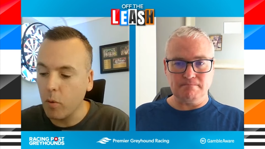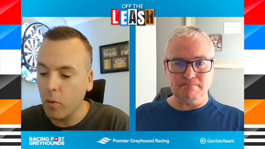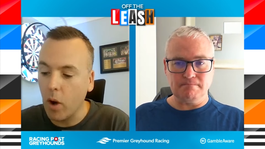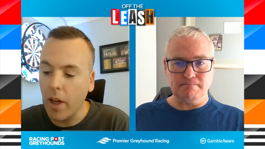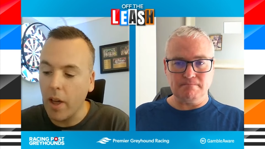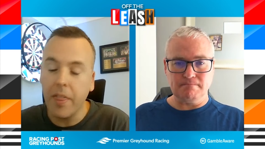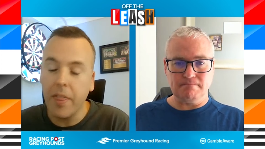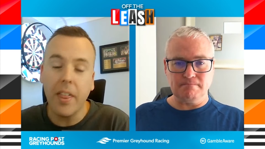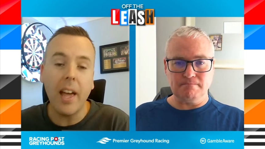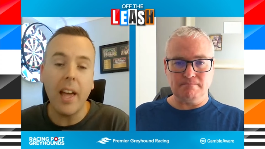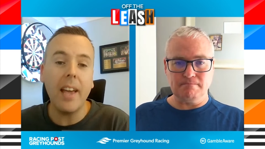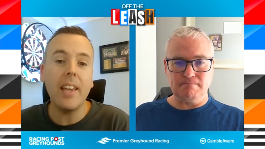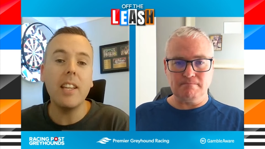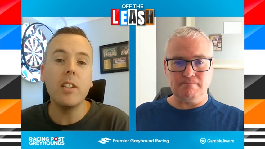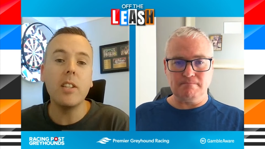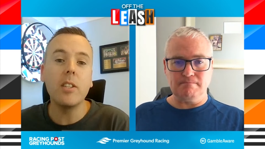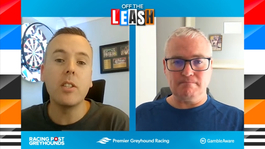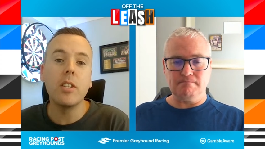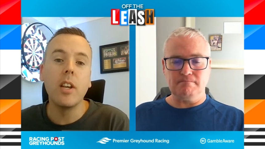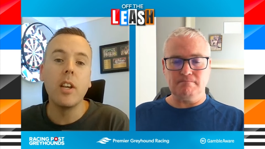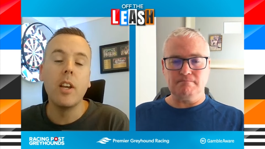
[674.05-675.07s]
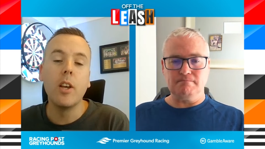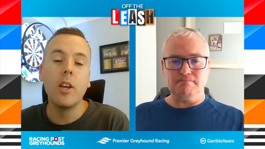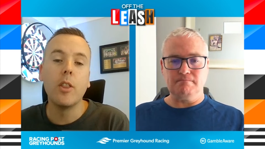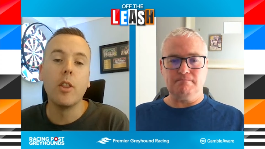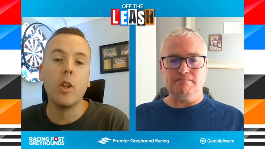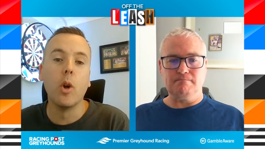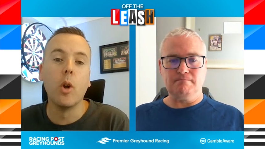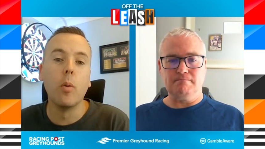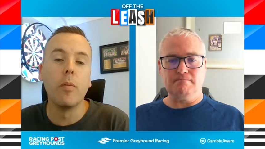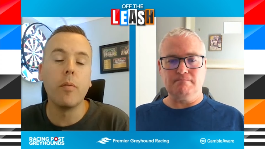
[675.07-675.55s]
Speaker 1: Right, that is
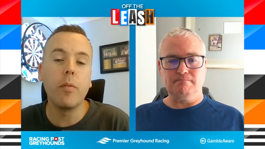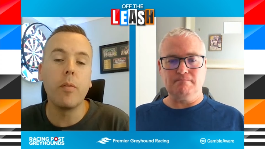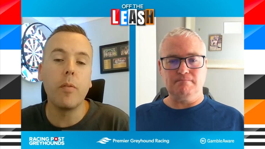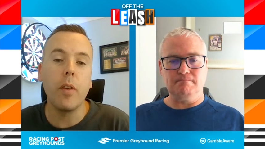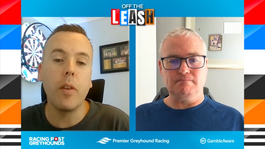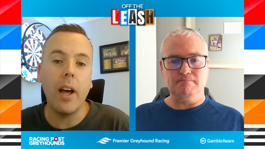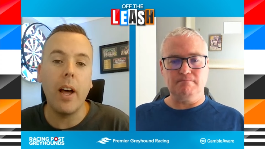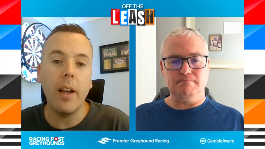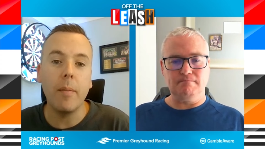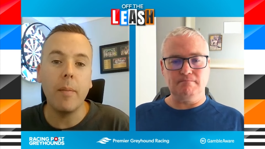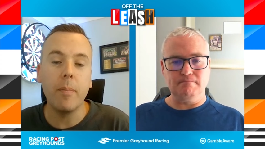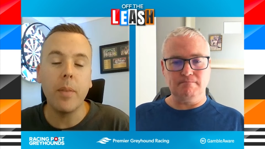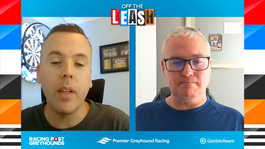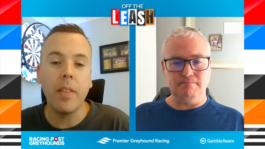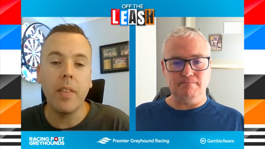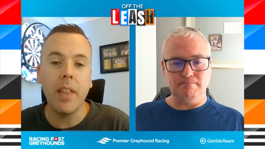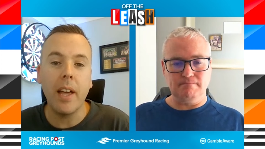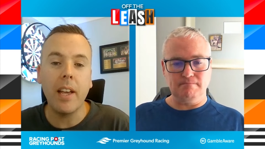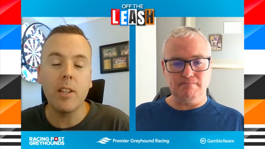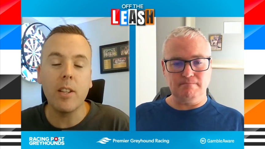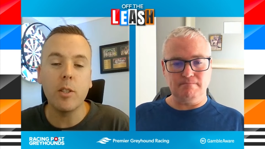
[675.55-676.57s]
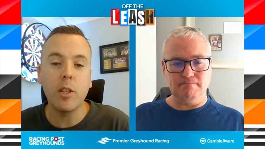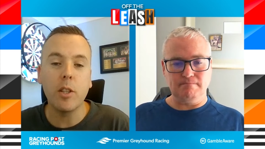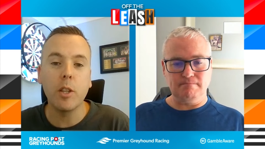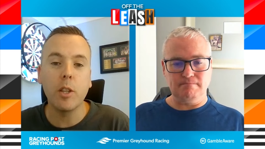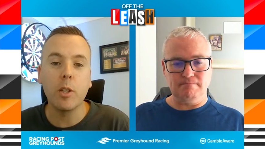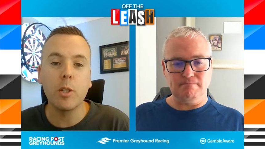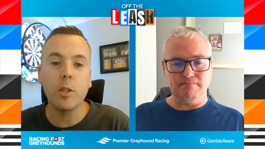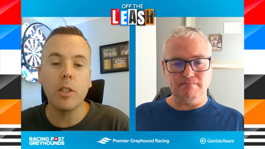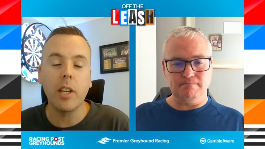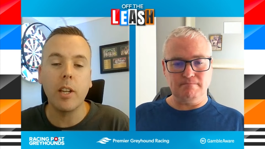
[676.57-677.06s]
the Northern Flat, and that is the
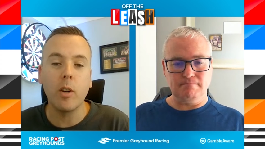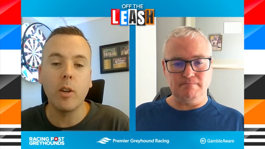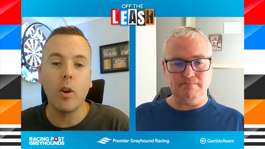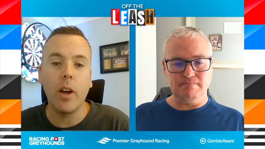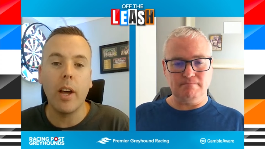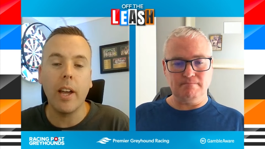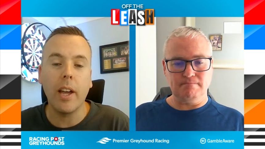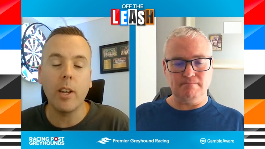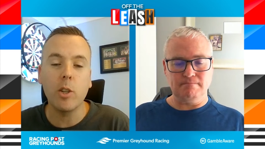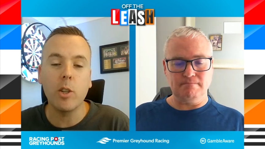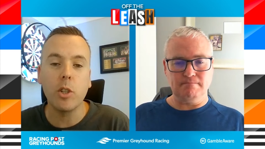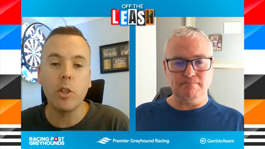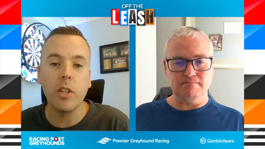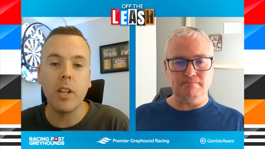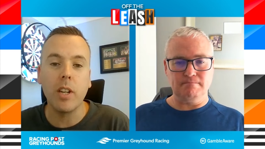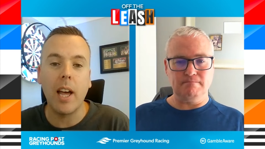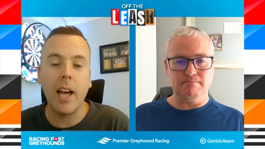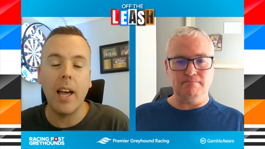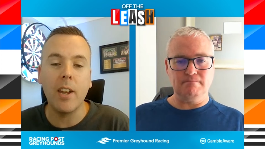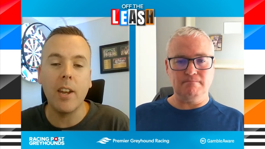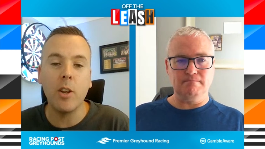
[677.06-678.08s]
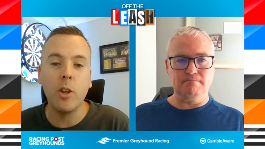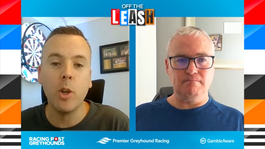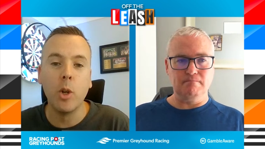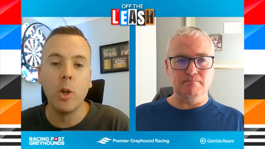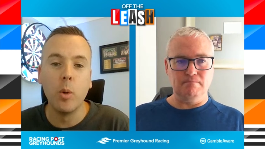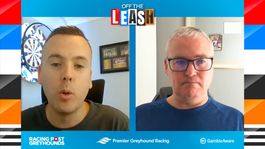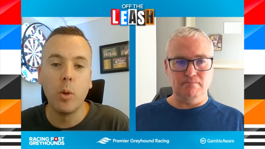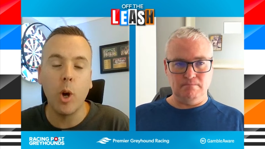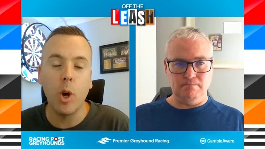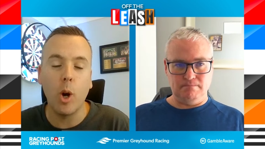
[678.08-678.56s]
Thursday night action at
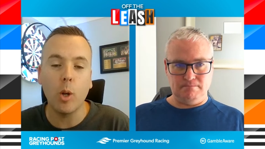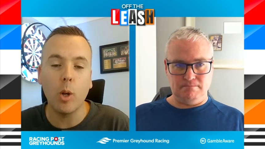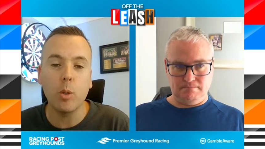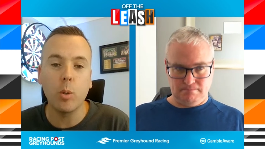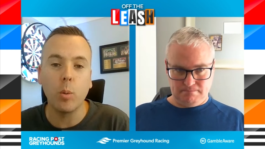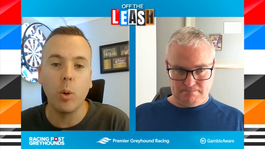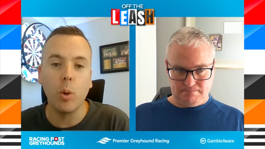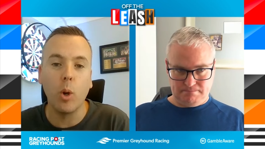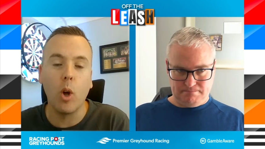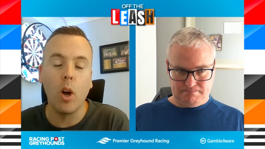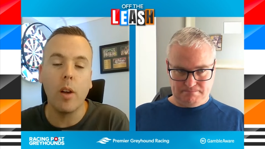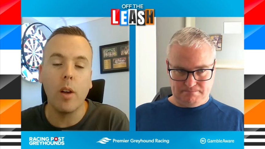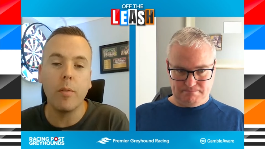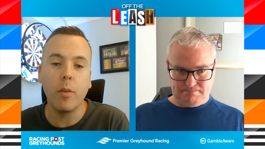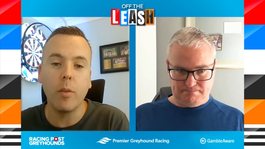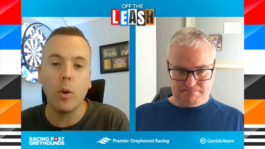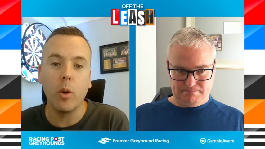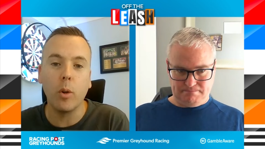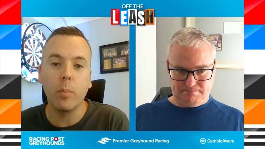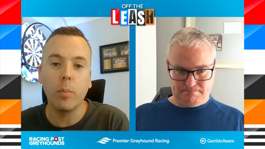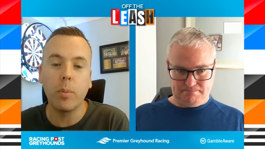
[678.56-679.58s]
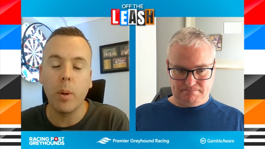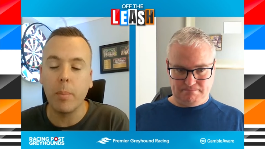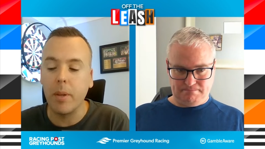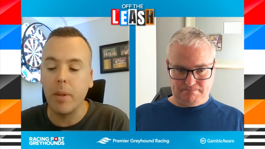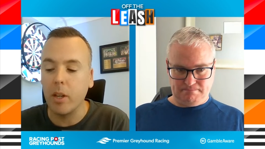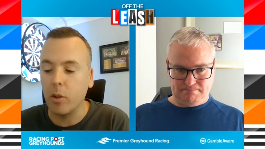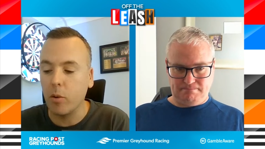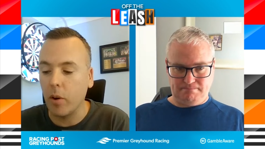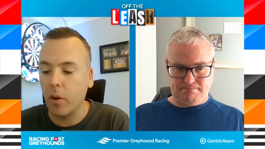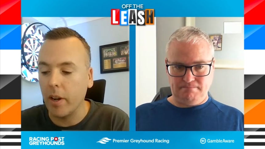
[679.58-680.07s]
Newcastle live on
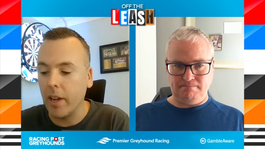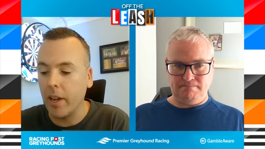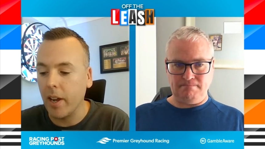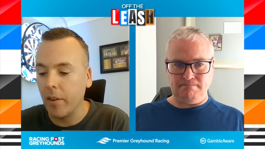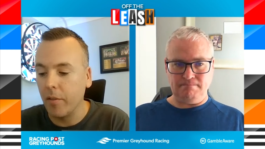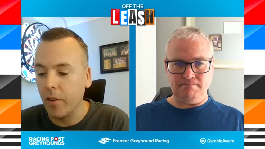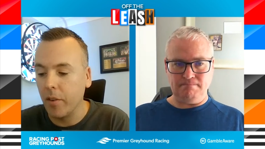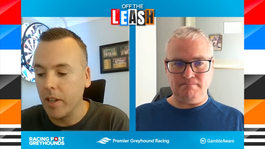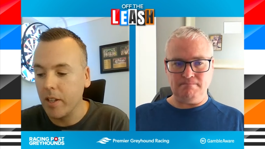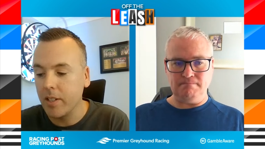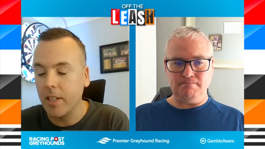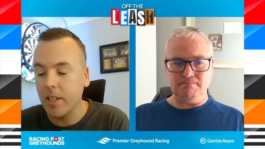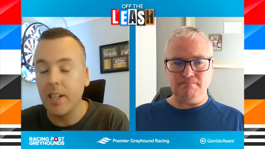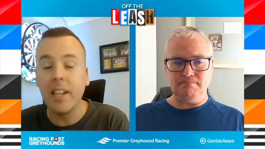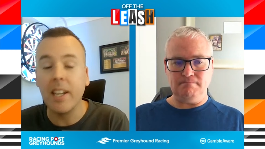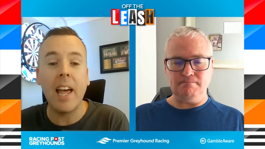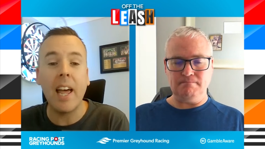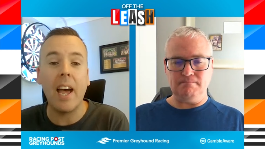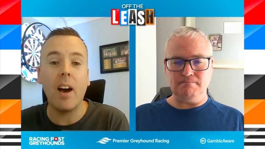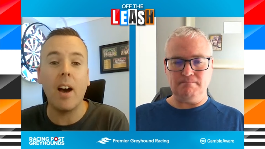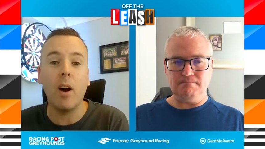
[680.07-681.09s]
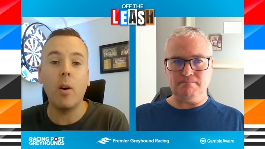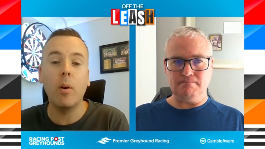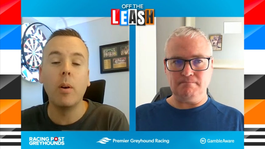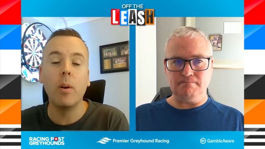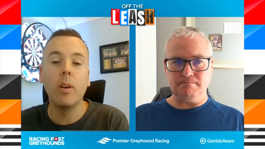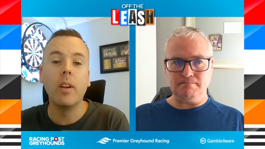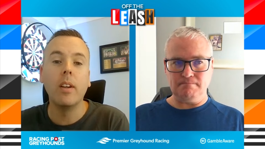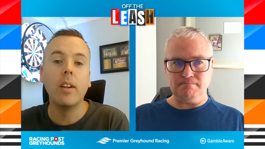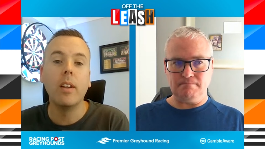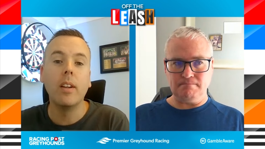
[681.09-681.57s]
Premier Greyhound Racing.
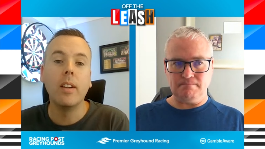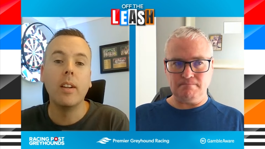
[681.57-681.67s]
Now,